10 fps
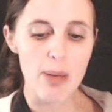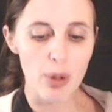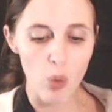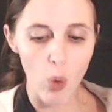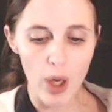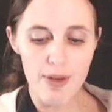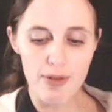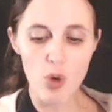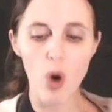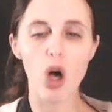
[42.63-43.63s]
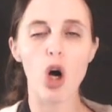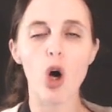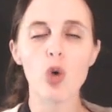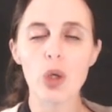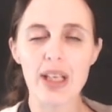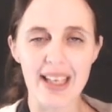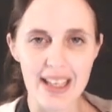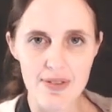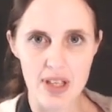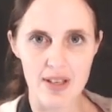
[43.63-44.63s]
But what if you are only
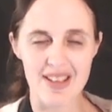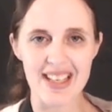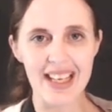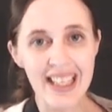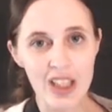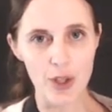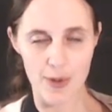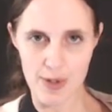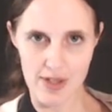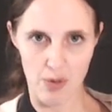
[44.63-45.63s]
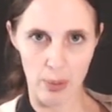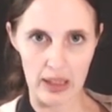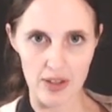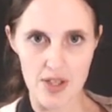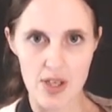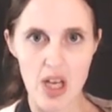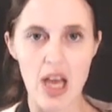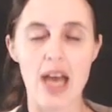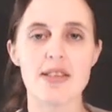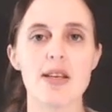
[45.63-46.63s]
given the inclusive amount
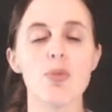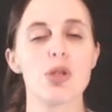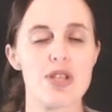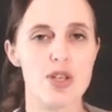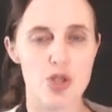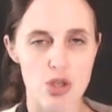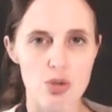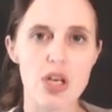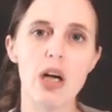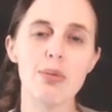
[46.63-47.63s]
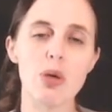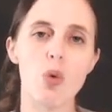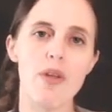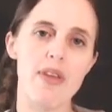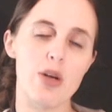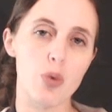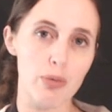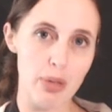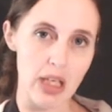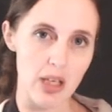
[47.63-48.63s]
and someone says to you, tell me what that
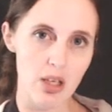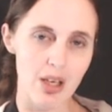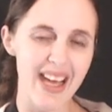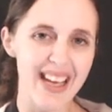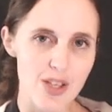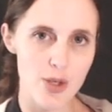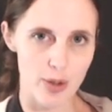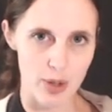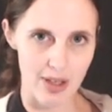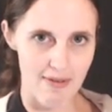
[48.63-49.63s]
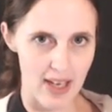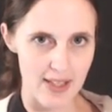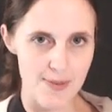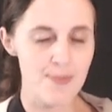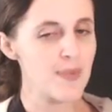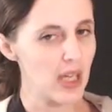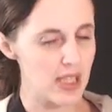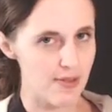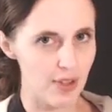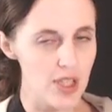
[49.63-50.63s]
would be, excluding VAT?
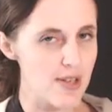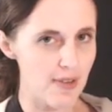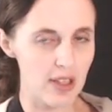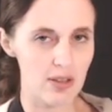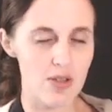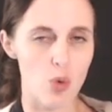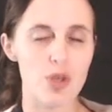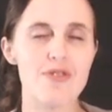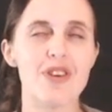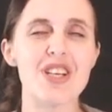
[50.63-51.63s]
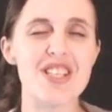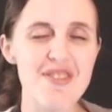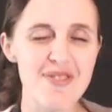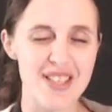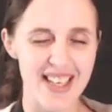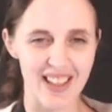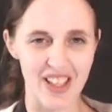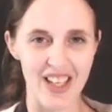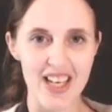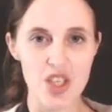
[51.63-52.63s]
It's a very difficult or it's a very different
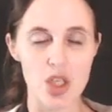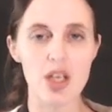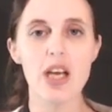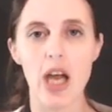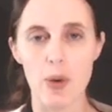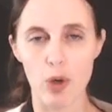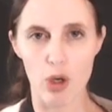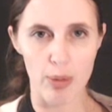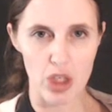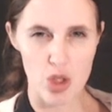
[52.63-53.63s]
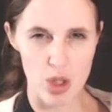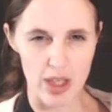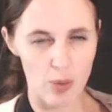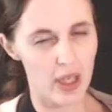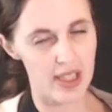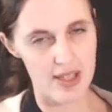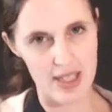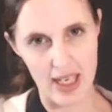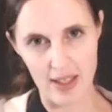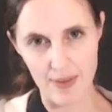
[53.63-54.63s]
calculation, and we've got to make sure that we
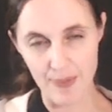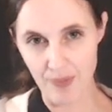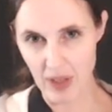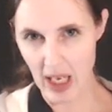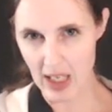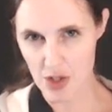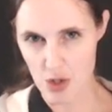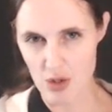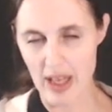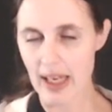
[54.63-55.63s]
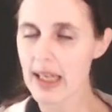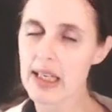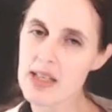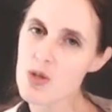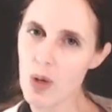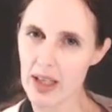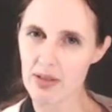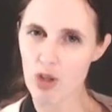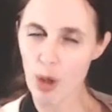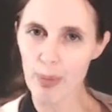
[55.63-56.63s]
understand how to do that. And it is quite
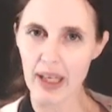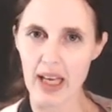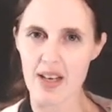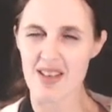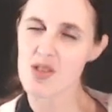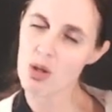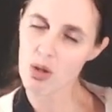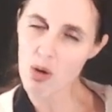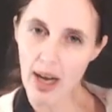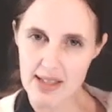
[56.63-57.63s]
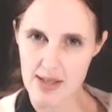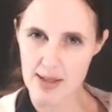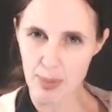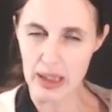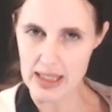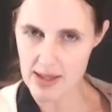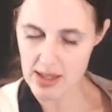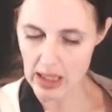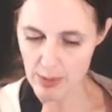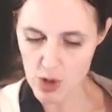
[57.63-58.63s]
complicated. It's not quite as simple as it
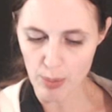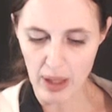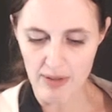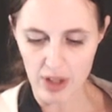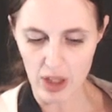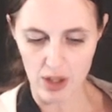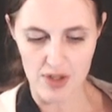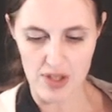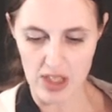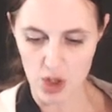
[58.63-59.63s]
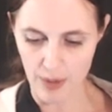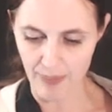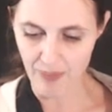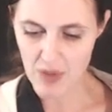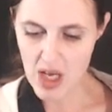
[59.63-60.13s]
seems. So pay very close attention.